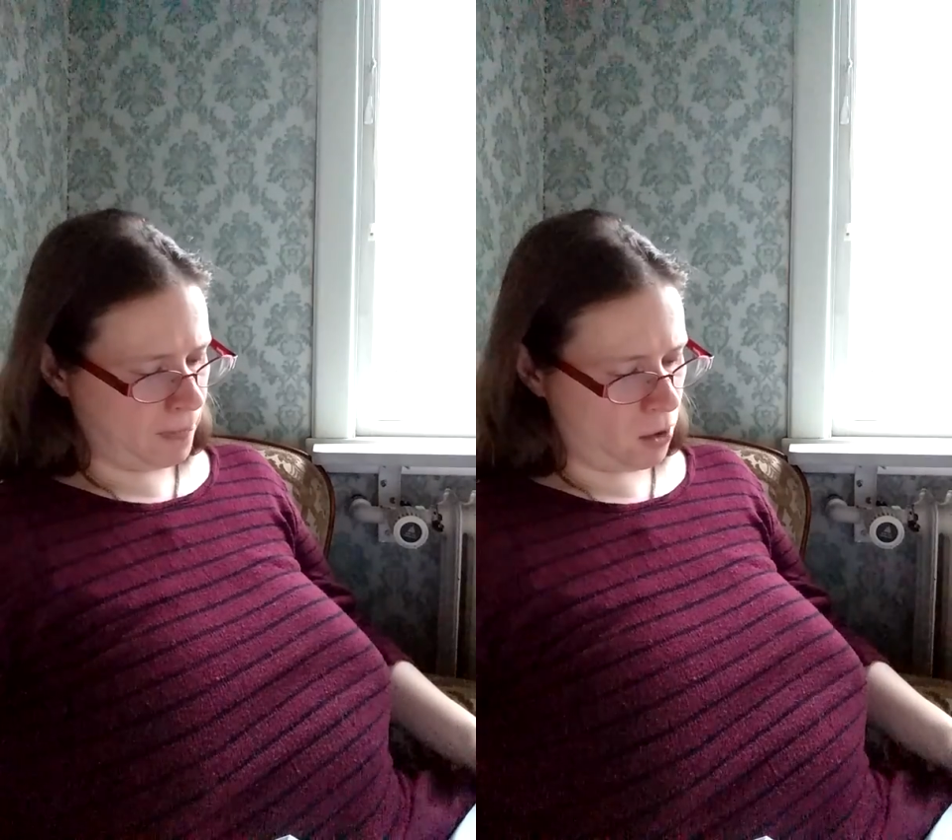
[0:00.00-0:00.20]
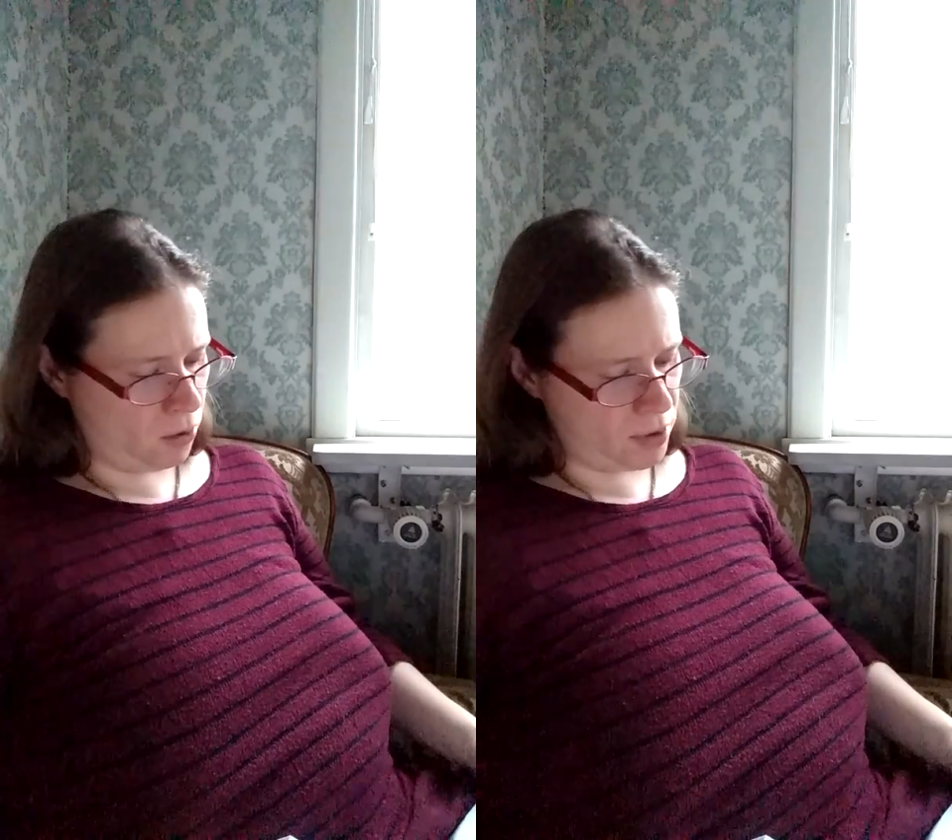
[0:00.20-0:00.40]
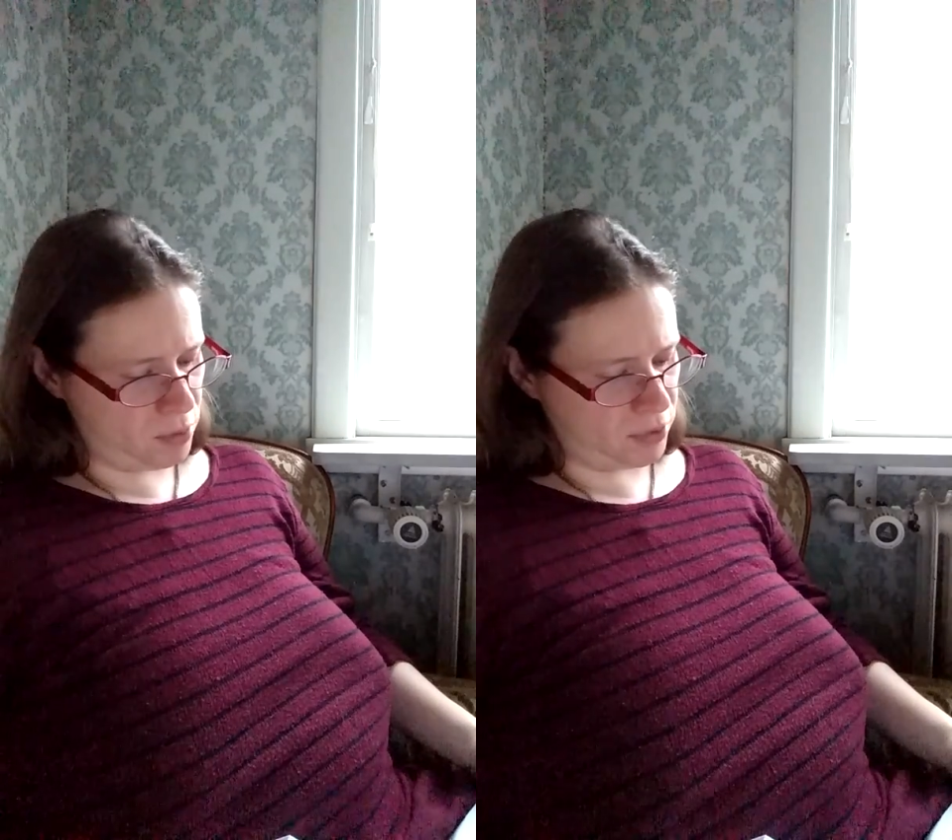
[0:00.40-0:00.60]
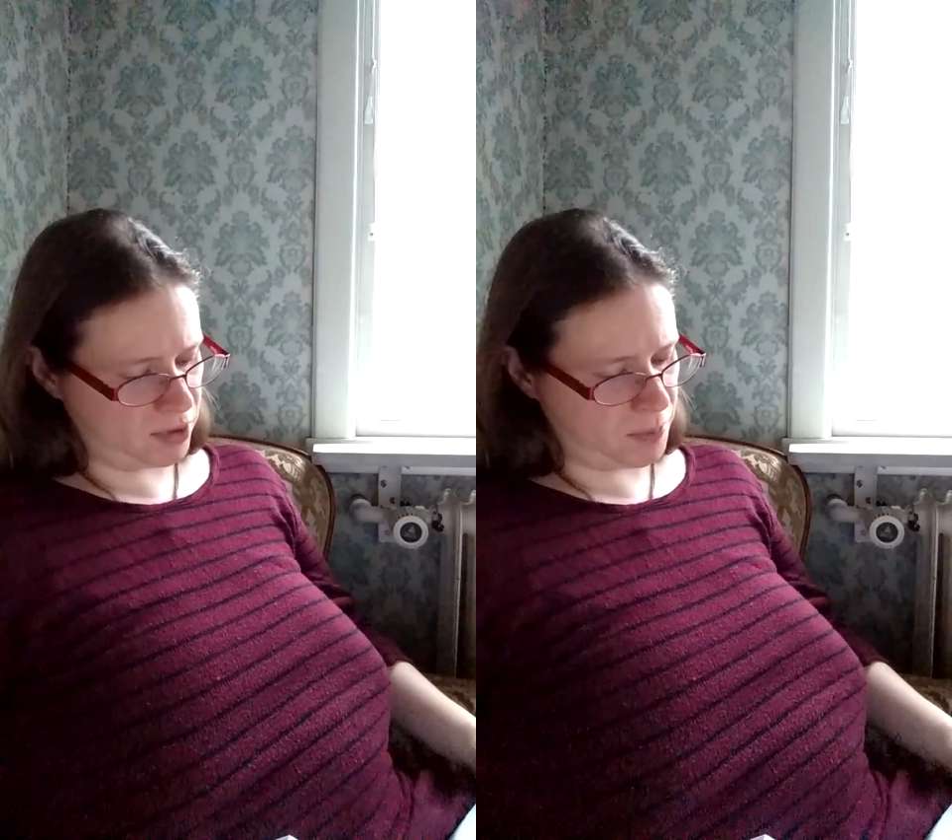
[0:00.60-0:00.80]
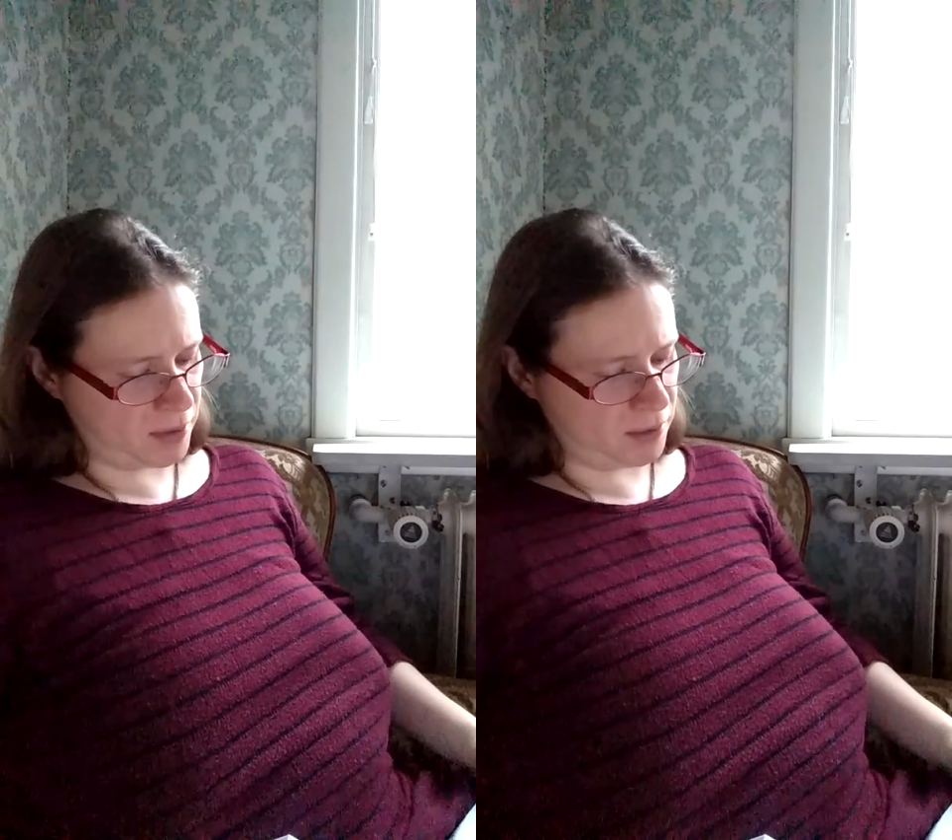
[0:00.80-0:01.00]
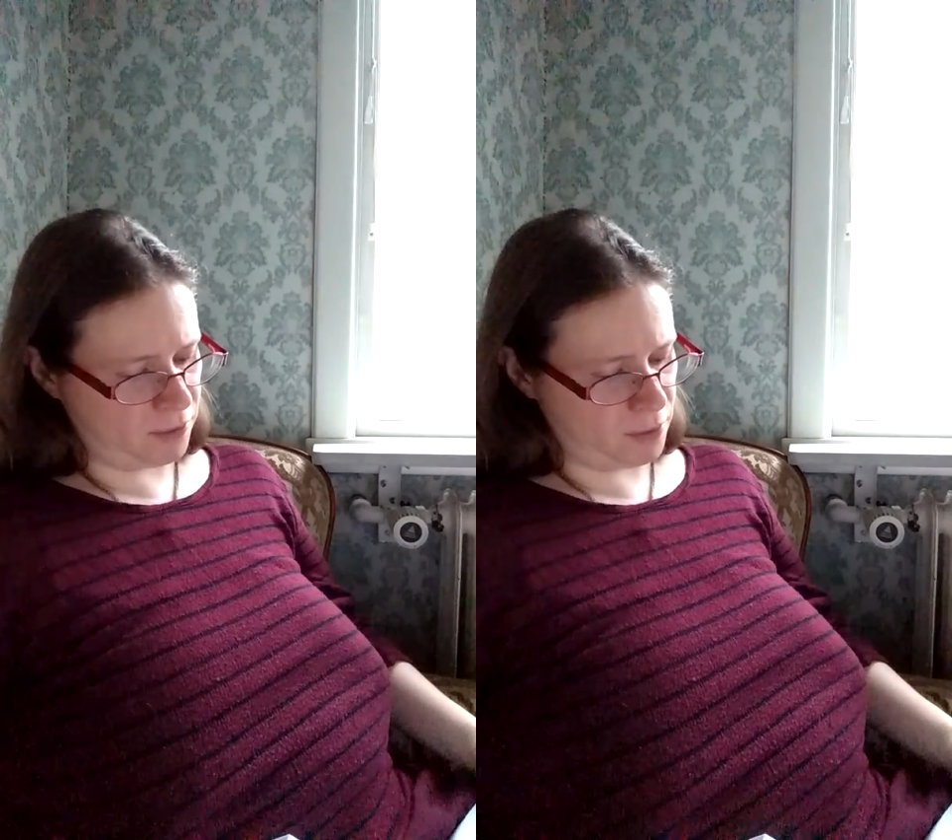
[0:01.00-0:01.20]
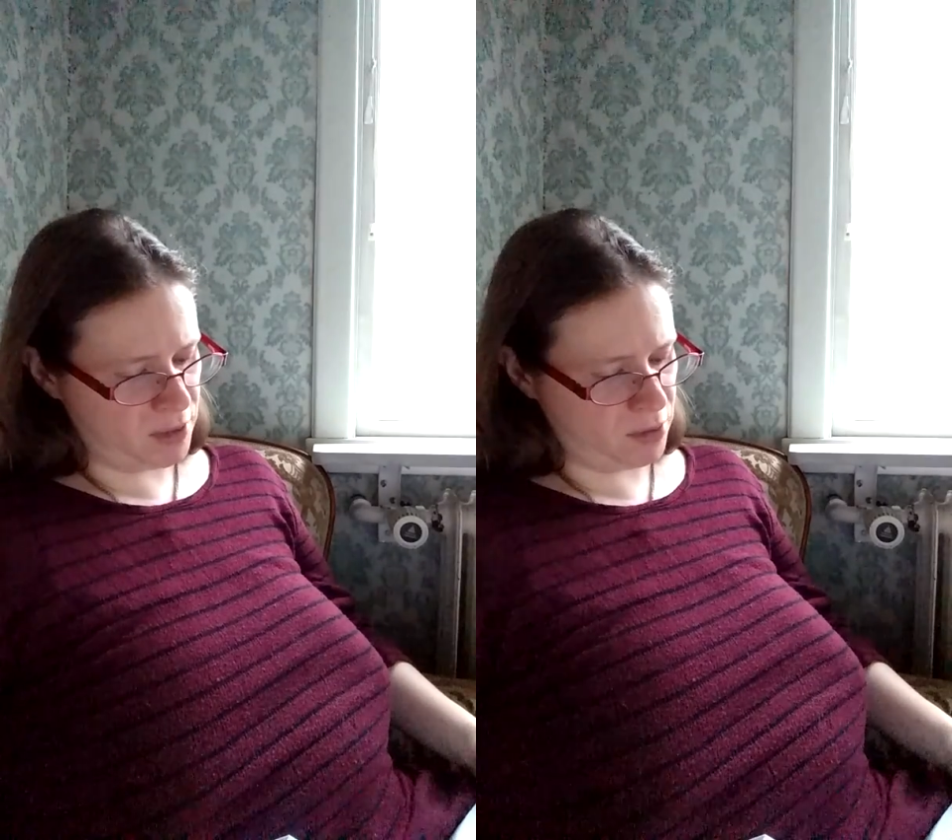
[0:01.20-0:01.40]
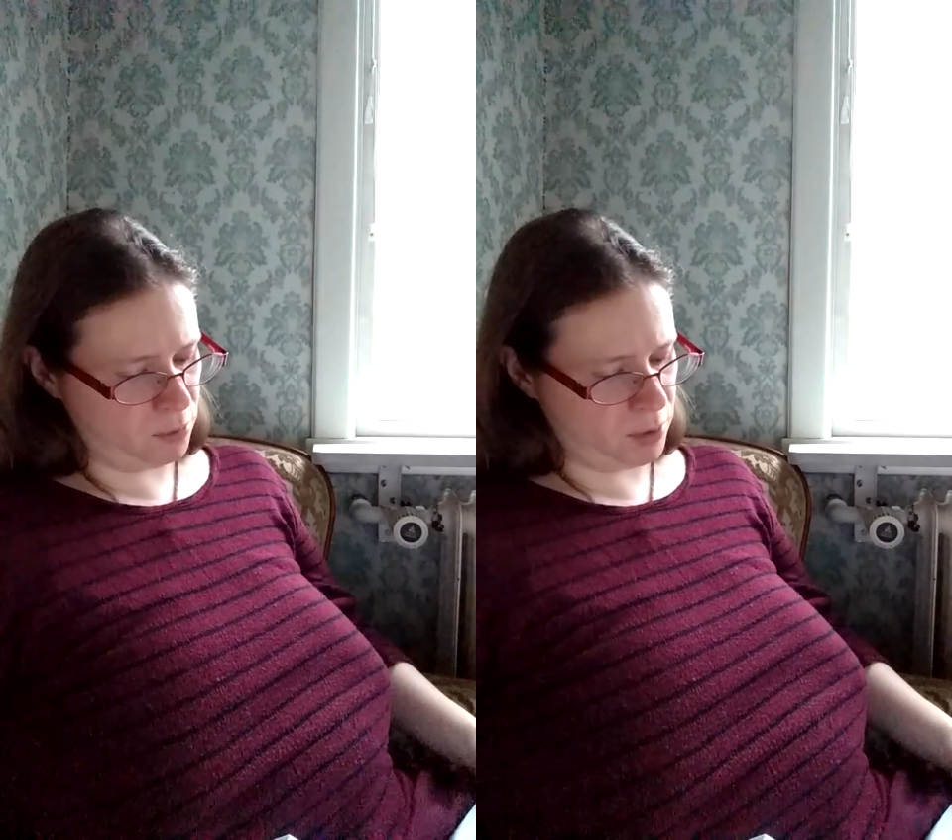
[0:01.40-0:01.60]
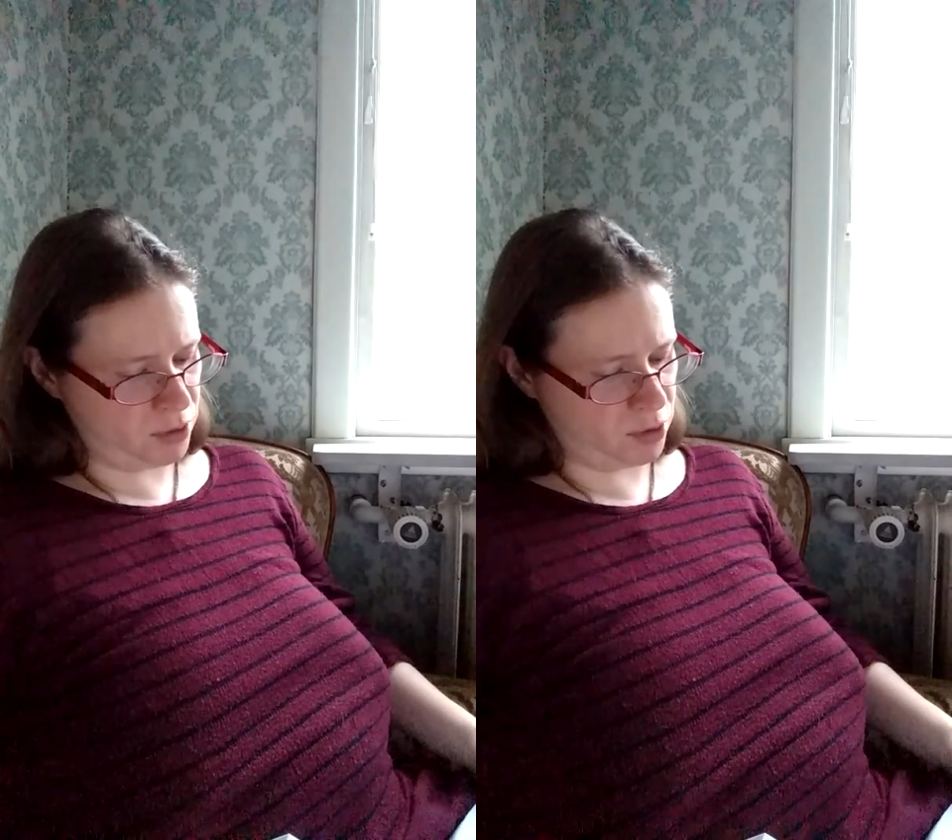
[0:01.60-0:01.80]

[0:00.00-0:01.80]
All that was expected from him was